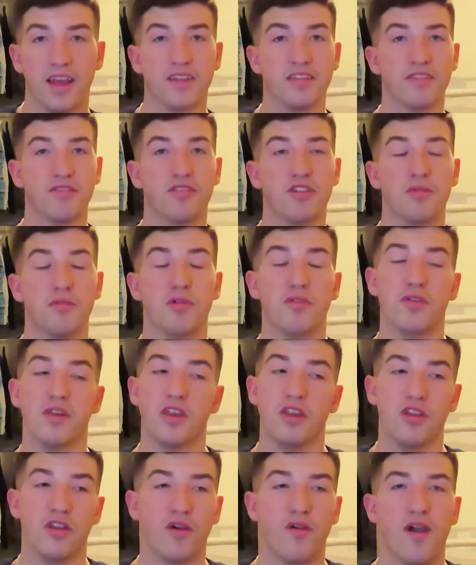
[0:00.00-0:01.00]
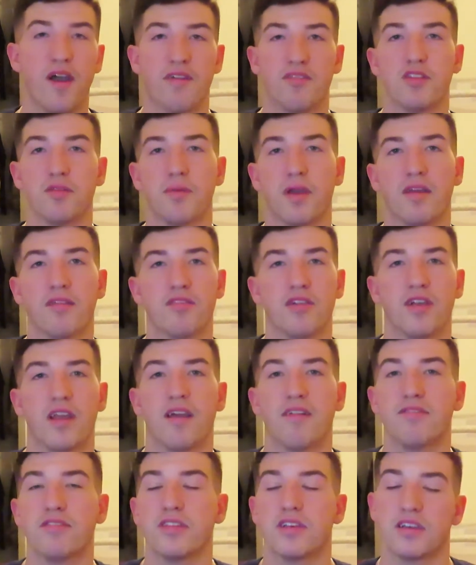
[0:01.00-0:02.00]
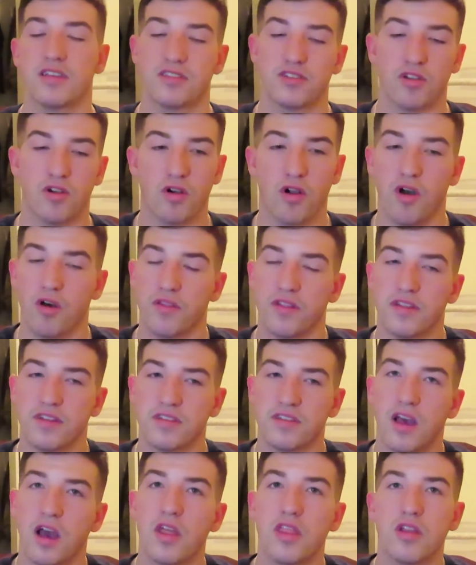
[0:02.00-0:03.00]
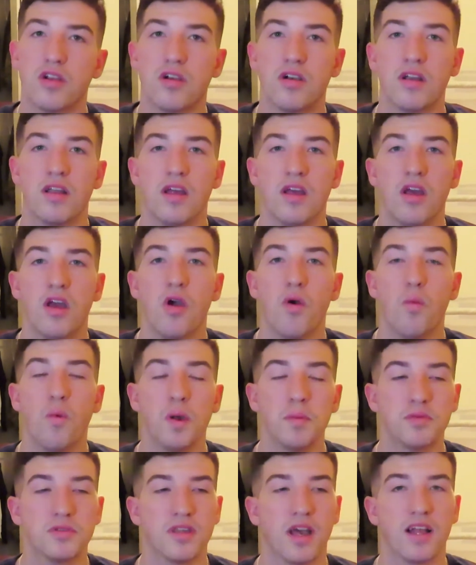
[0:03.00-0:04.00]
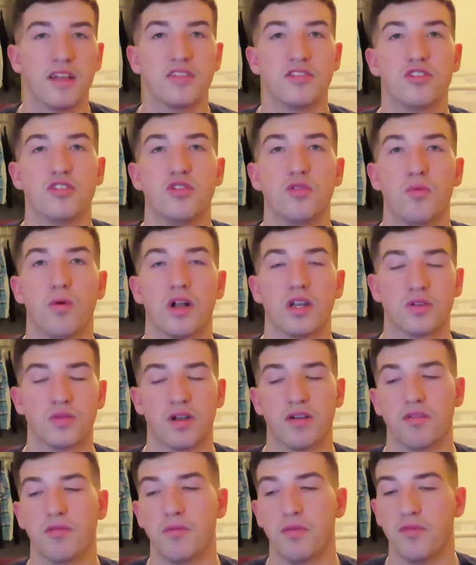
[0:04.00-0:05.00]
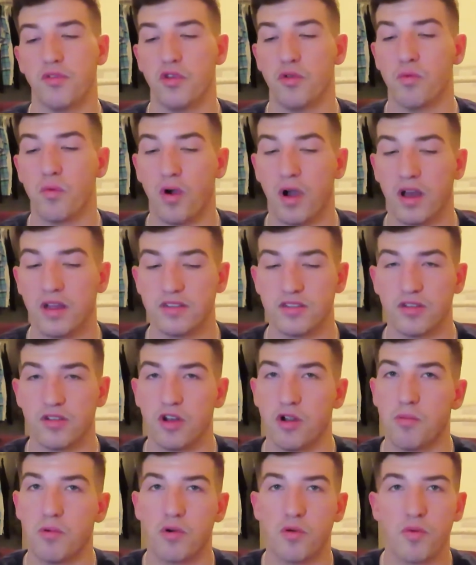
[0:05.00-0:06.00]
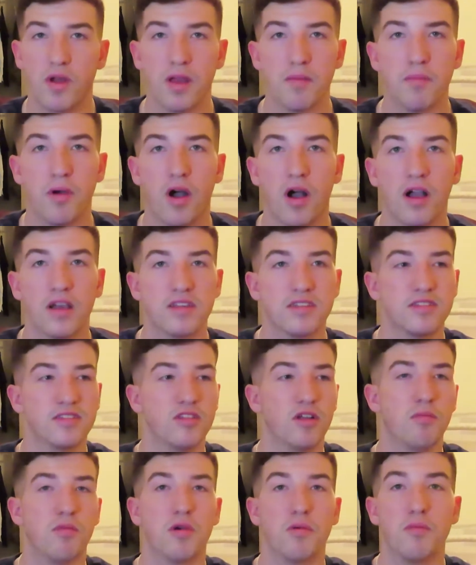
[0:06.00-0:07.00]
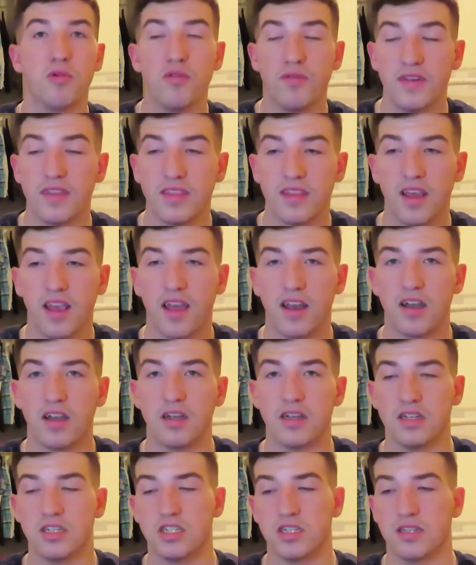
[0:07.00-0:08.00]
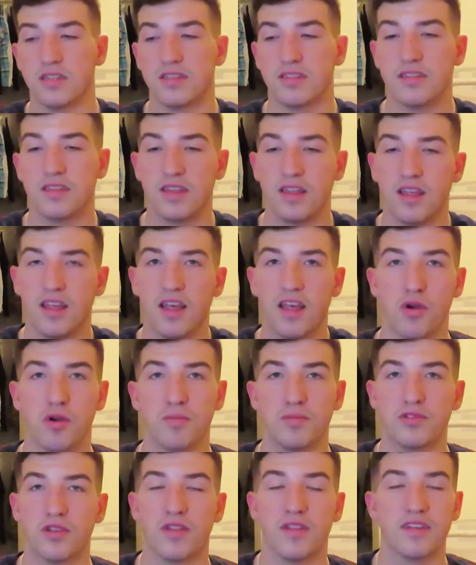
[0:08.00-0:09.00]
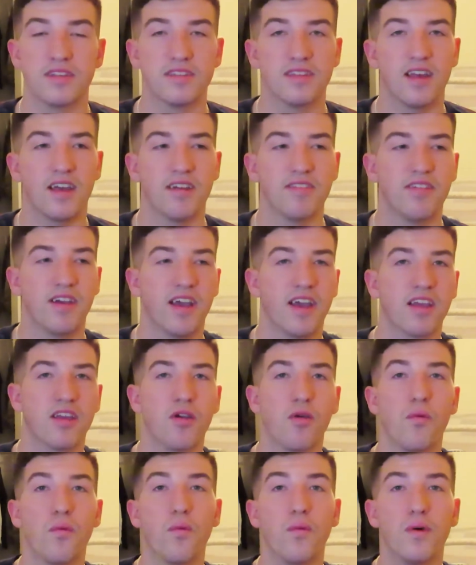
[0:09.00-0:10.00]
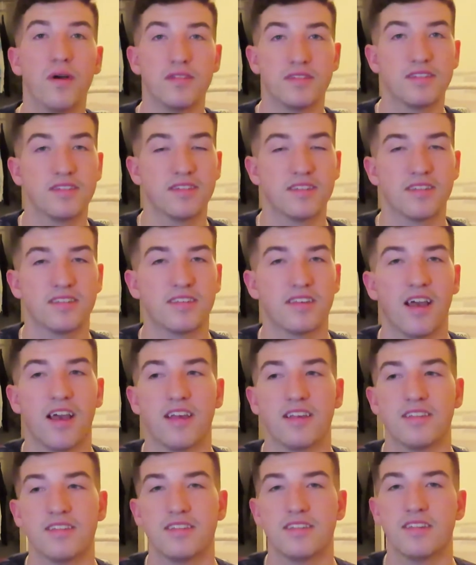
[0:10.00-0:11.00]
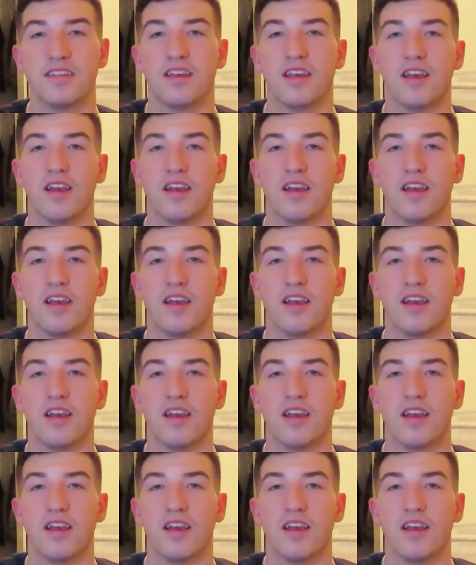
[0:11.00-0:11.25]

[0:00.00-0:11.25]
it's a free movie and you don't have to pay for Netflix or all these other websites to watch whatever movie you want. So no more Redbox, no more movie theater, just boom. So this life hack was a success.